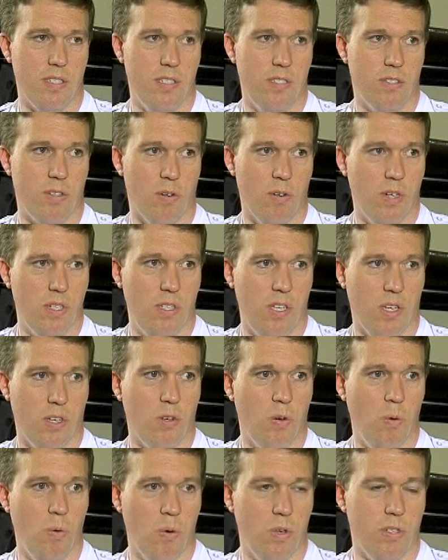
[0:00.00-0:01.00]
And during the
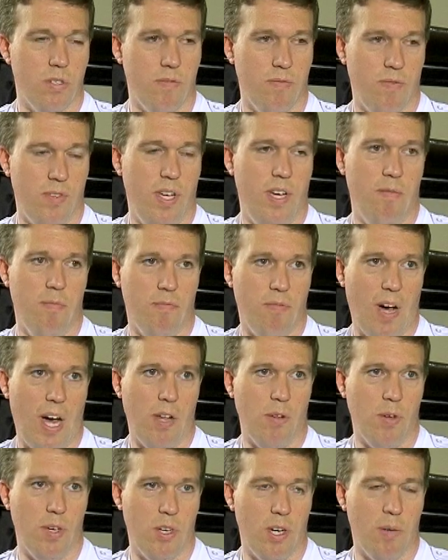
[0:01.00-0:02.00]
course of them
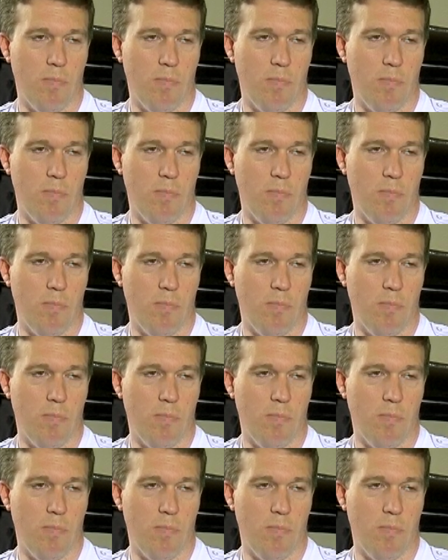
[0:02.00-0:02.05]
following